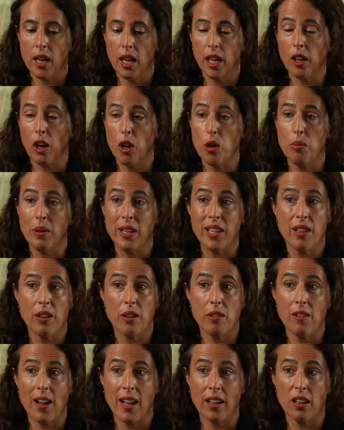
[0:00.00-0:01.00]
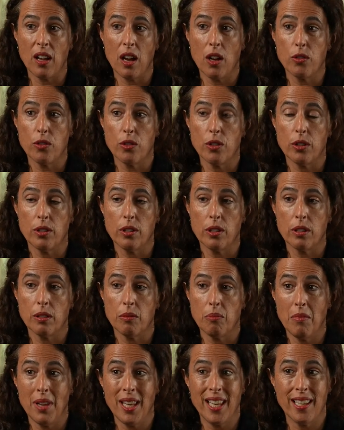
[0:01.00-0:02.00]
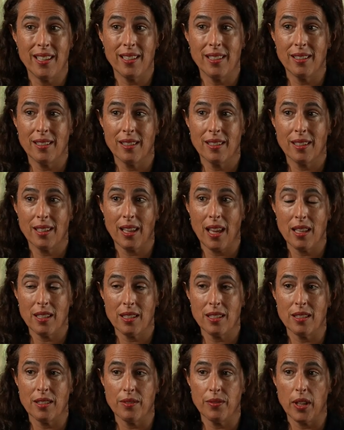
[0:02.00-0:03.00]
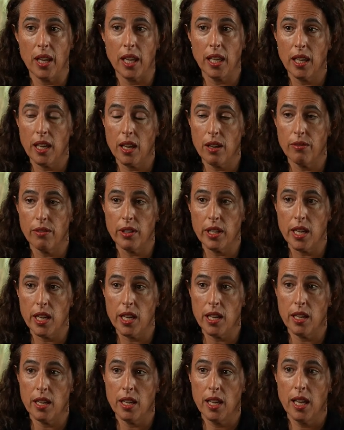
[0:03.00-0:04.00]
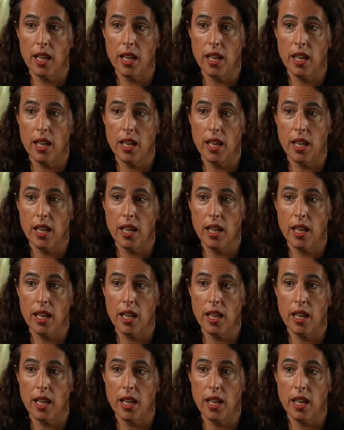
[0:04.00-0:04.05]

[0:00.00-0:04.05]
And globally, there are around 100 million cases of dengue every year,